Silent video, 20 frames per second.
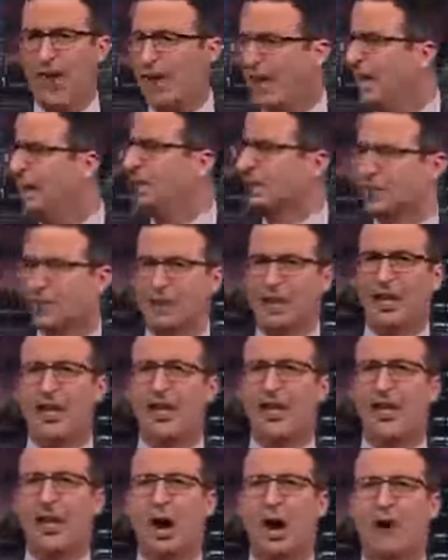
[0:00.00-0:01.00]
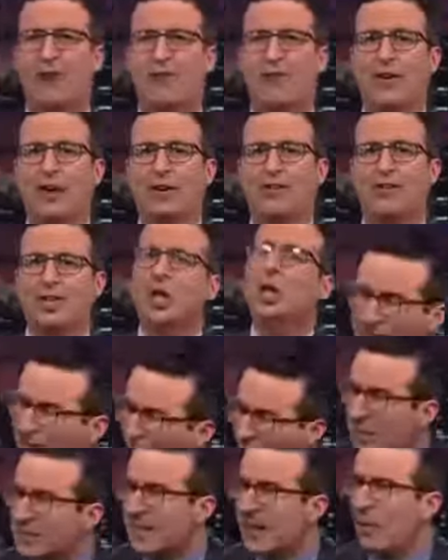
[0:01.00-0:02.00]
here, stealing our fish.
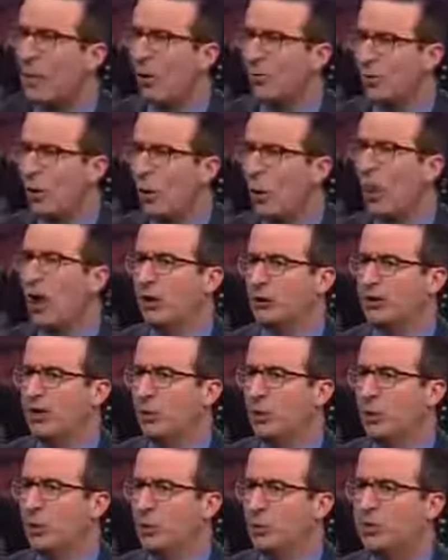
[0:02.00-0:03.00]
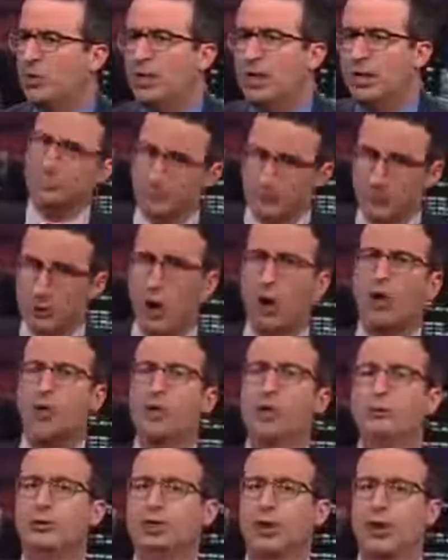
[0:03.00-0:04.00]
Find out what the world's about. Not
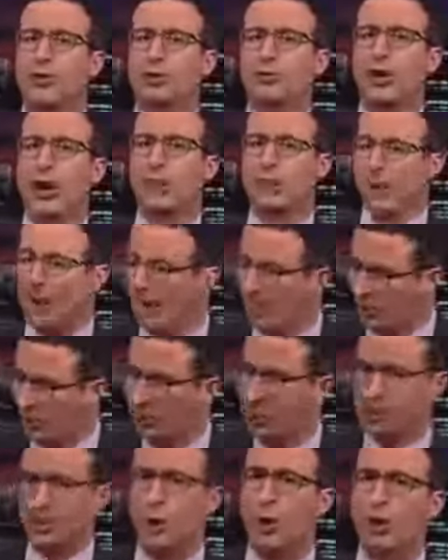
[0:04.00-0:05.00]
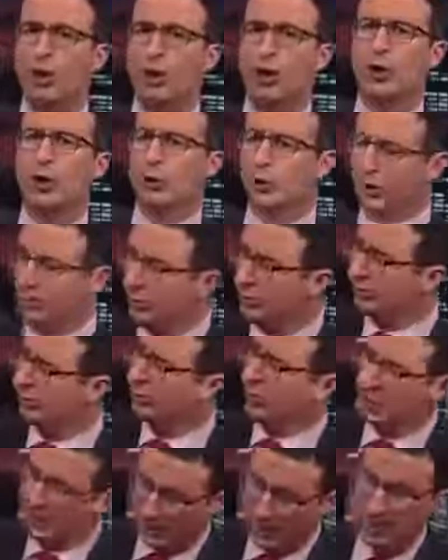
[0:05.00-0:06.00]
you, Chinstrap penguins. You're cool.
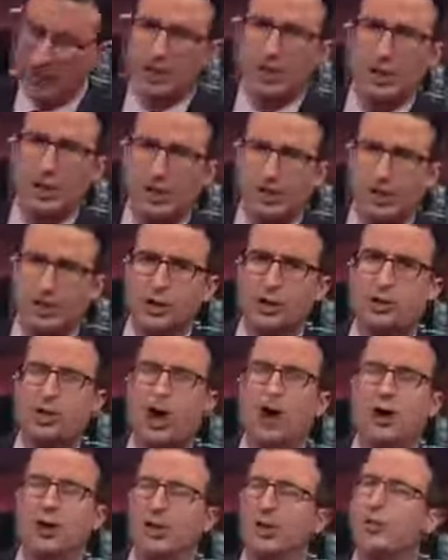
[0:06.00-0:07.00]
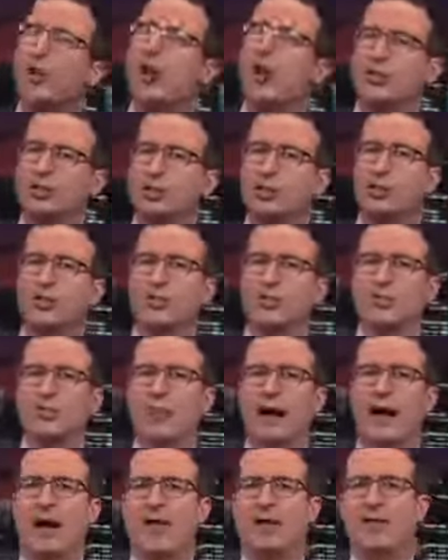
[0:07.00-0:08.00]
You guys are good at
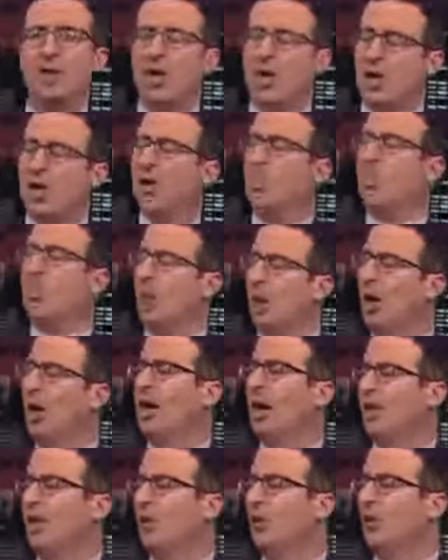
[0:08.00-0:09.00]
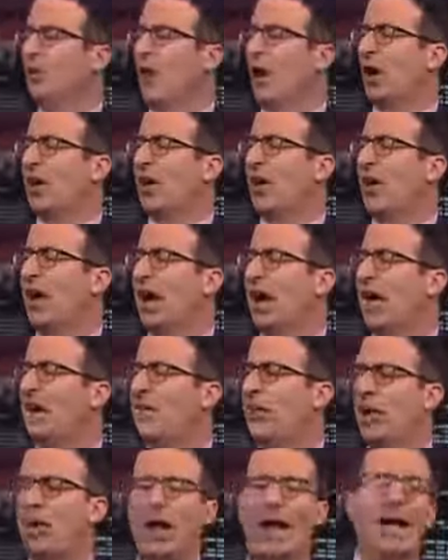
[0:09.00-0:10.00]
math. Bring it, you fucking
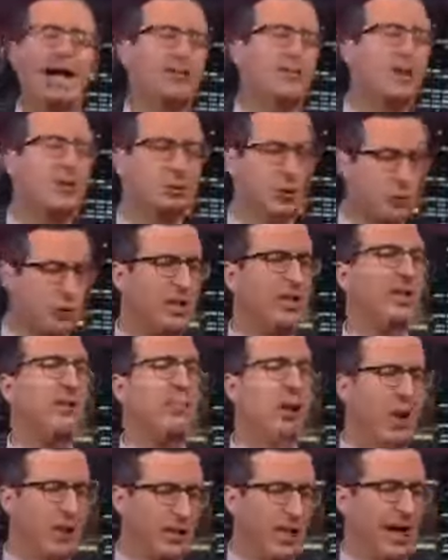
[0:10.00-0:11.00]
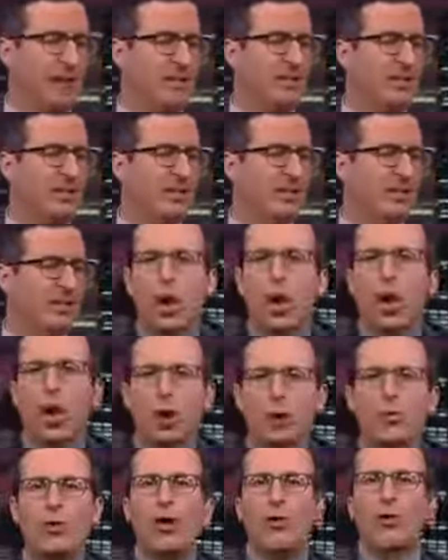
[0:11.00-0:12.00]
animal. Hey, don't treat them like that.
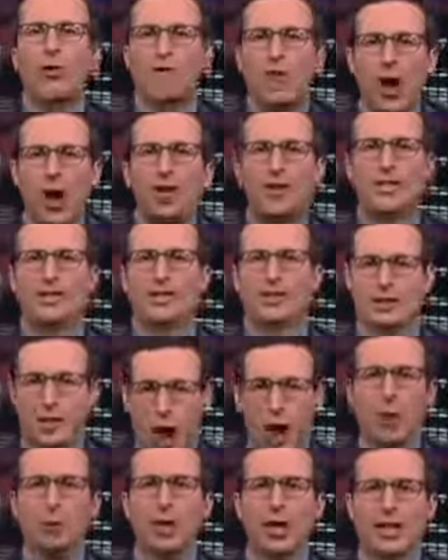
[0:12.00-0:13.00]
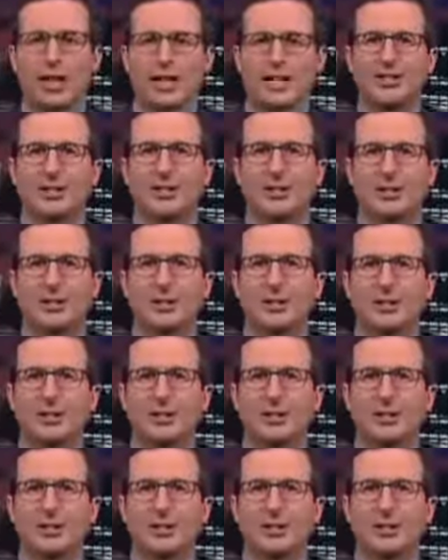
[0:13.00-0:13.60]
Who the fuck is Tonalist?